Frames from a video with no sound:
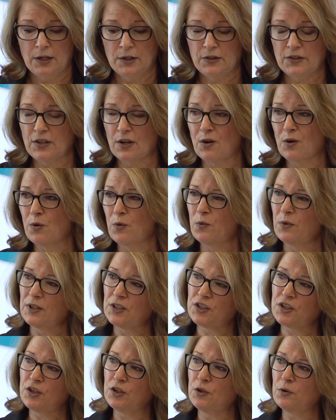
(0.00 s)
So
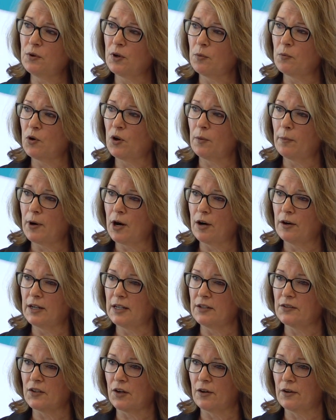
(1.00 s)
when two or more
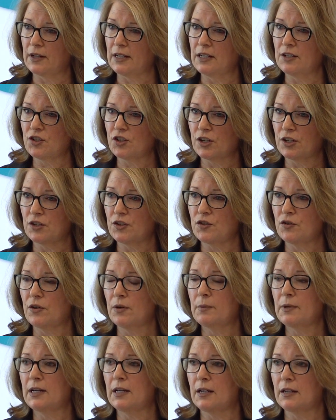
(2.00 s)
parties are each
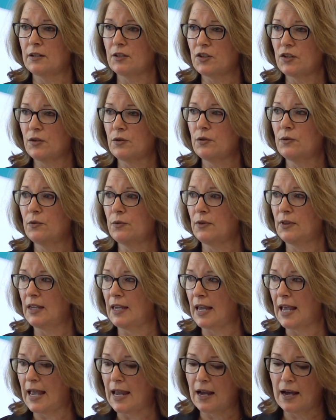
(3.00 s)
contributing to
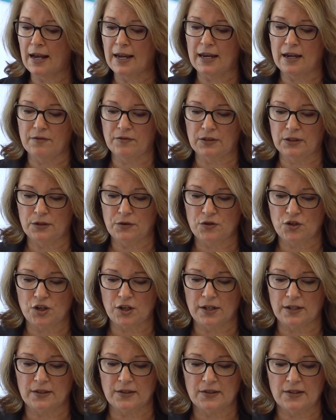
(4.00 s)
the AI
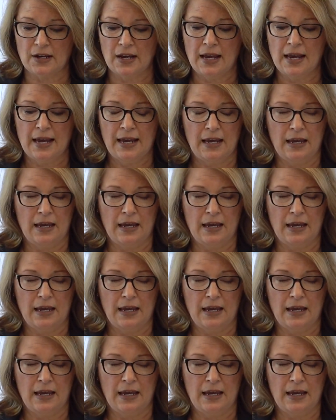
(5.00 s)
evolutions,